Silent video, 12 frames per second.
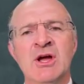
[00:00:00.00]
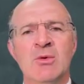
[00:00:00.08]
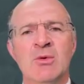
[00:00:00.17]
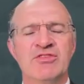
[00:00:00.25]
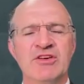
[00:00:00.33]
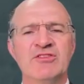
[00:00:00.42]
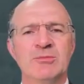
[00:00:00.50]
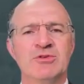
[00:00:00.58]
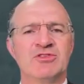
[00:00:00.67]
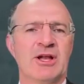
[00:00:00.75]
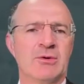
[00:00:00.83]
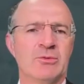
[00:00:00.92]
where
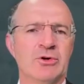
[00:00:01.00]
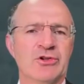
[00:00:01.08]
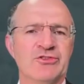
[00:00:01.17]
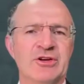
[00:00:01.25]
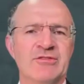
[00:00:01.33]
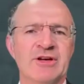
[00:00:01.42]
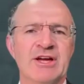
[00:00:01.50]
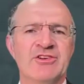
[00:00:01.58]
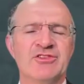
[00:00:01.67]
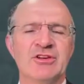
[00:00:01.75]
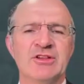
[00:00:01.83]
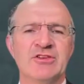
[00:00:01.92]
50% of the world's
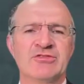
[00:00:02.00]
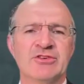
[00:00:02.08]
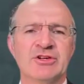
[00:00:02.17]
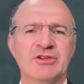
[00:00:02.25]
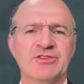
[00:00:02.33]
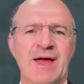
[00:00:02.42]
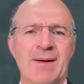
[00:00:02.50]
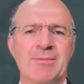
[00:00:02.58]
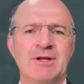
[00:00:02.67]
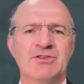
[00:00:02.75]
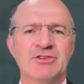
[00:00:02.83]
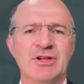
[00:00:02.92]
innovation in this field is
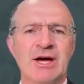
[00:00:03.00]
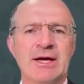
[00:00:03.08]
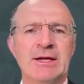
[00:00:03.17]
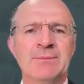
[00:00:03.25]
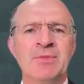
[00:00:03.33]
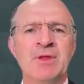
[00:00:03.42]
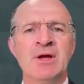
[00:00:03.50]
happening today,